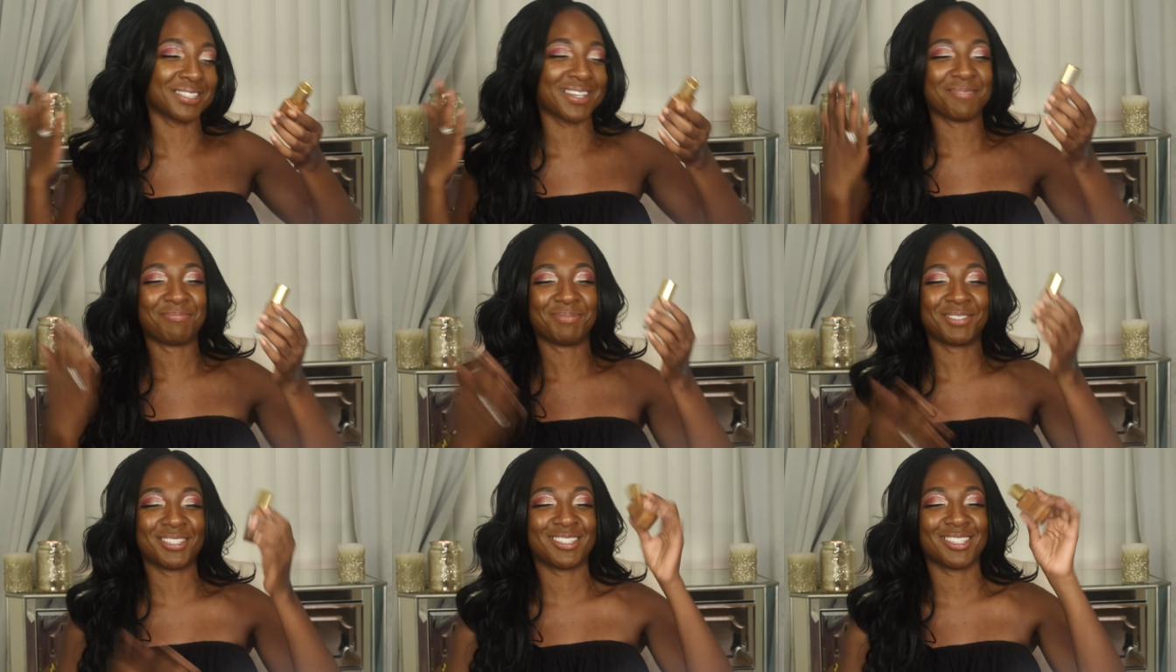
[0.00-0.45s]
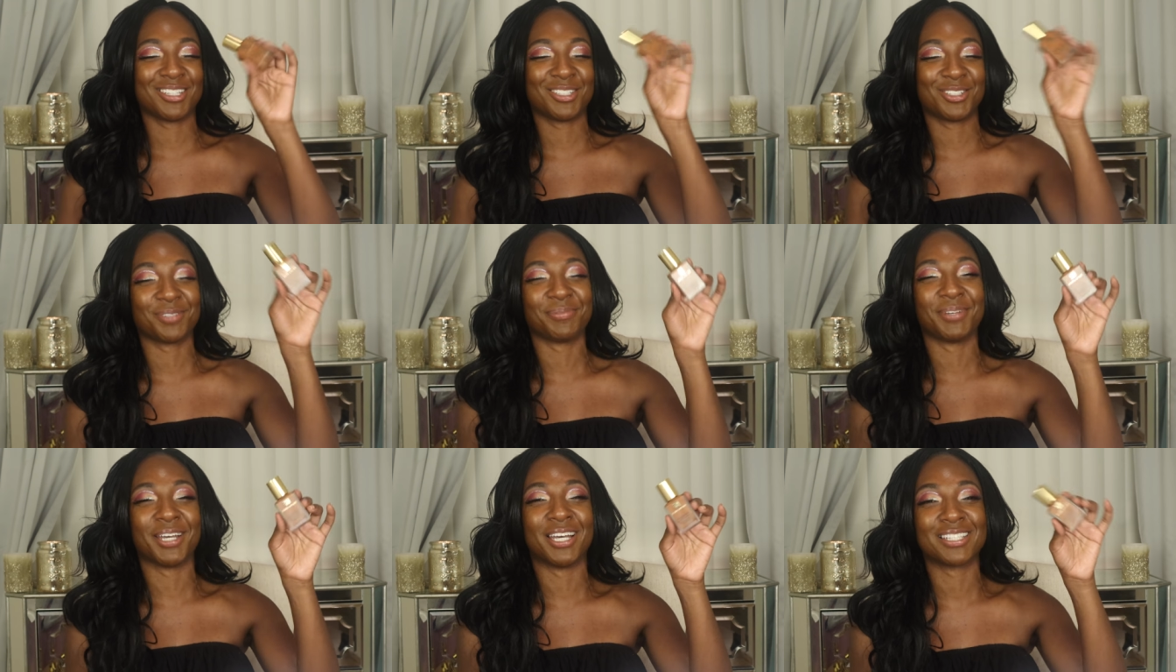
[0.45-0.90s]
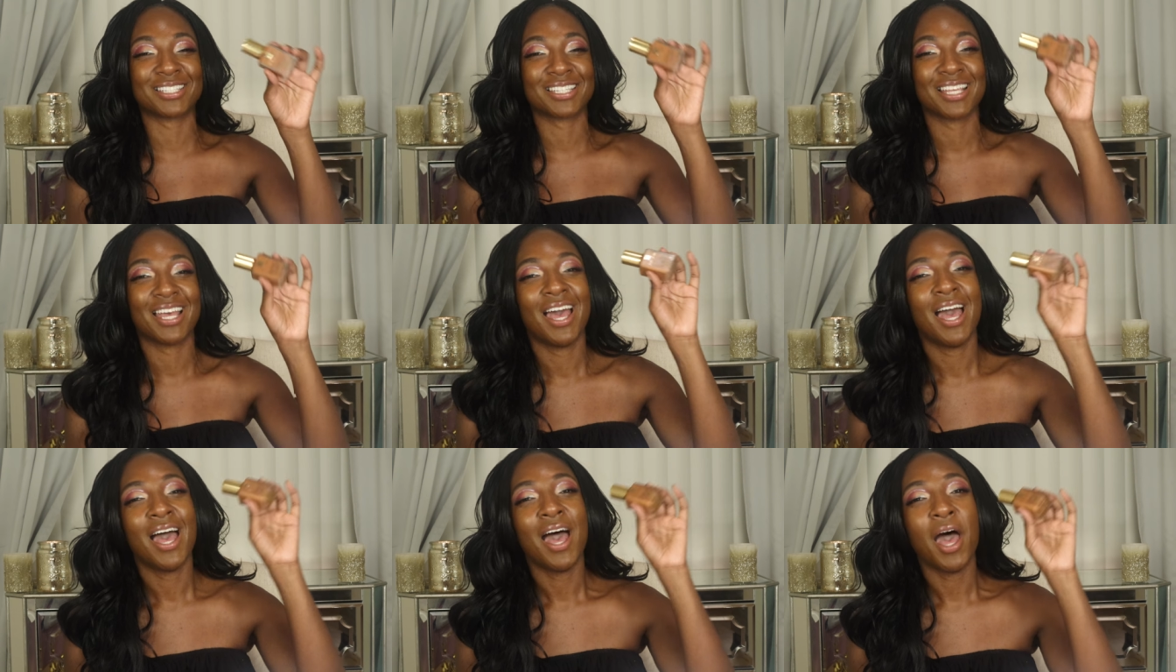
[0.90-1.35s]
I'm such a mess.
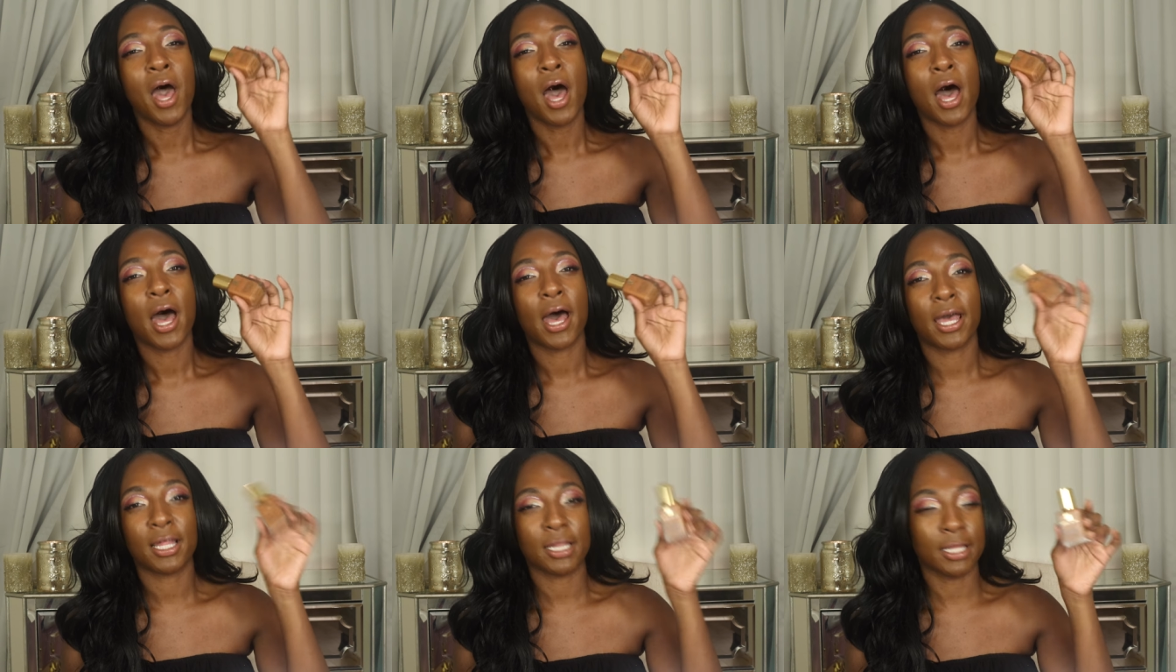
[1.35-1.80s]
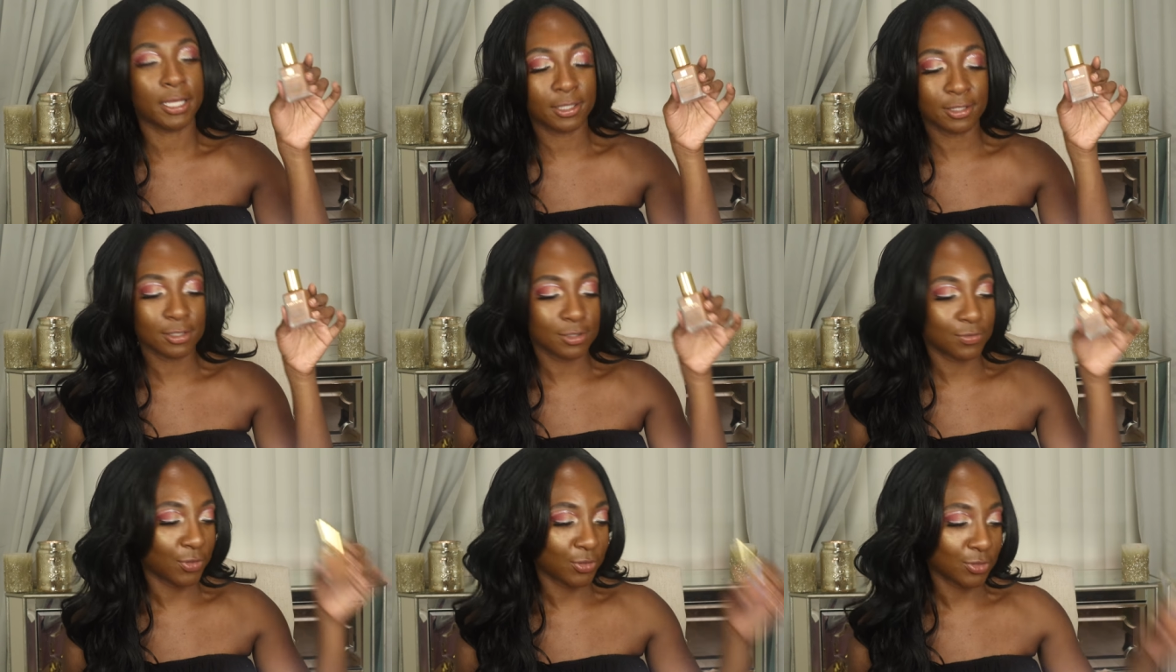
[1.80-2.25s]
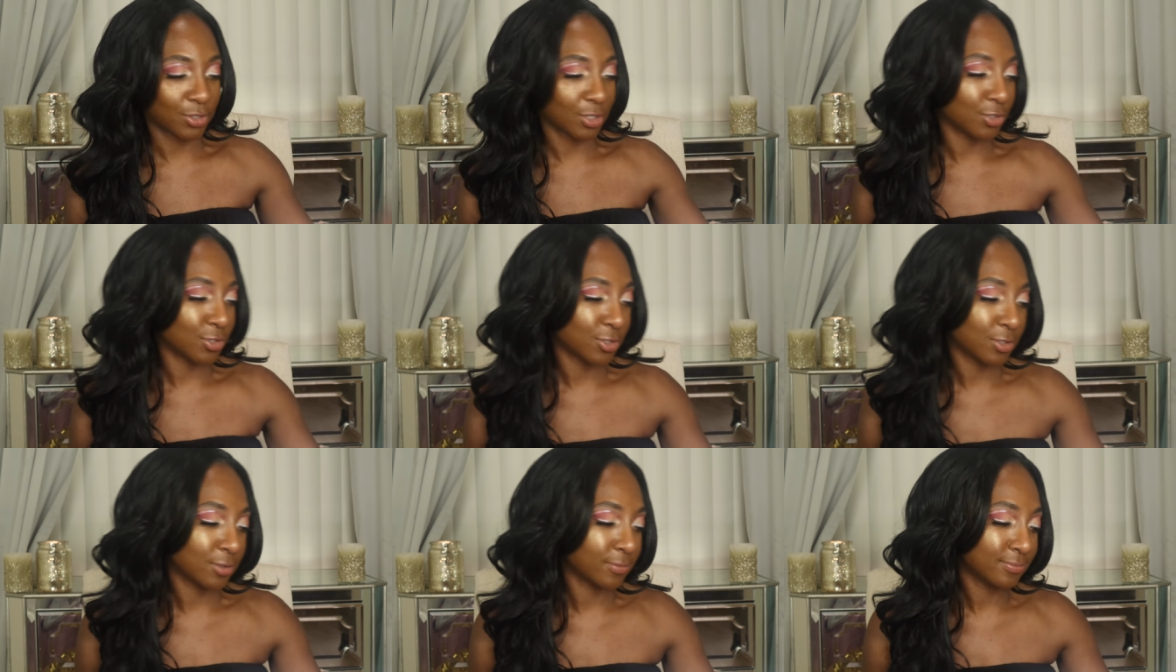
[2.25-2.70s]
I like this
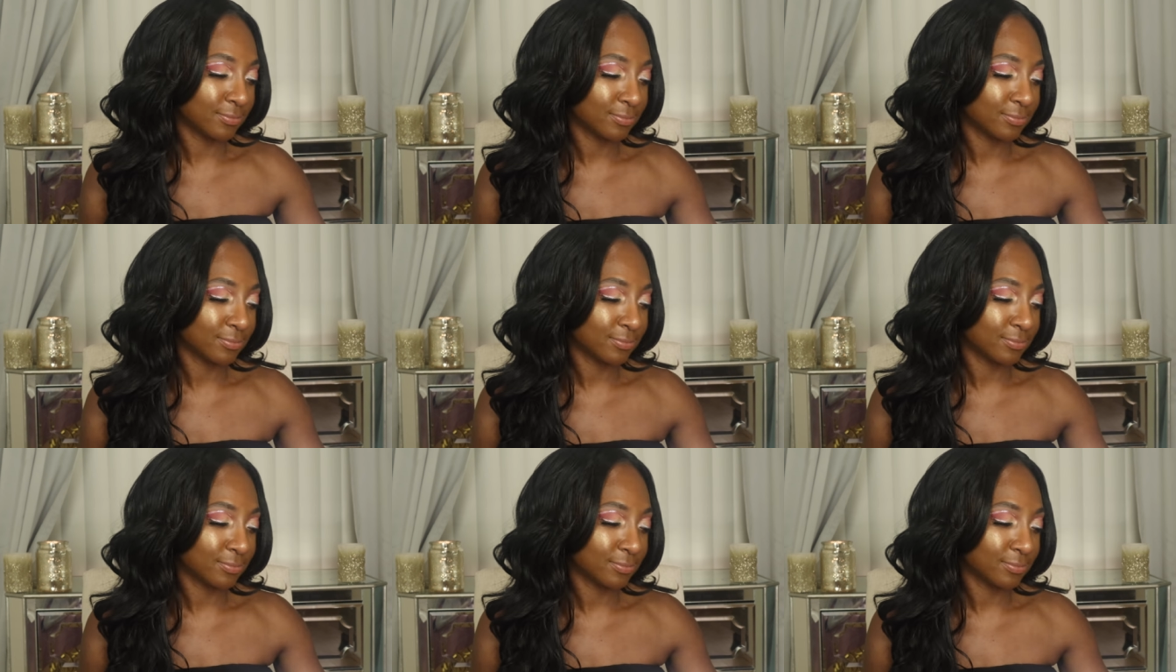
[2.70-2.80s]
foundation.